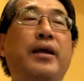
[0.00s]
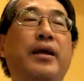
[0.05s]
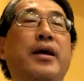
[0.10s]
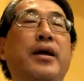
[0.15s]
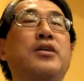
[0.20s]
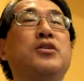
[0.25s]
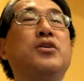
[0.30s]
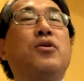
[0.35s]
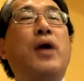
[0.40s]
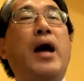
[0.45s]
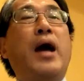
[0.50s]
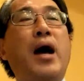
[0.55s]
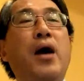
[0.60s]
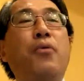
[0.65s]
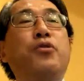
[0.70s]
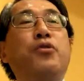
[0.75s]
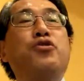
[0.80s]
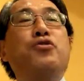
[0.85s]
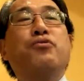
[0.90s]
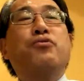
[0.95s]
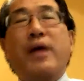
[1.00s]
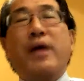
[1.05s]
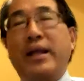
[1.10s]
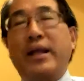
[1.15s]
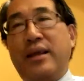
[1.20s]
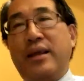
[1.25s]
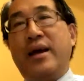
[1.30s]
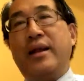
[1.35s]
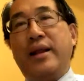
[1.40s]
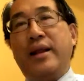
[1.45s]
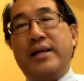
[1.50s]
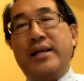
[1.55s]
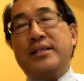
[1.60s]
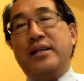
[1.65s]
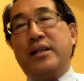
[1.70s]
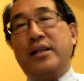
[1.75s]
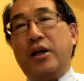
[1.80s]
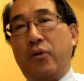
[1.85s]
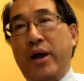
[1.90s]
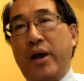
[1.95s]
So how would you write that as an
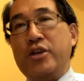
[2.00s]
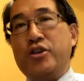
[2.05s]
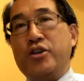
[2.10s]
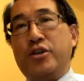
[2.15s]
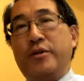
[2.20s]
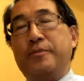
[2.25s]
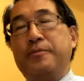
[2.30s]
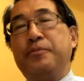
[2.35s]
equation?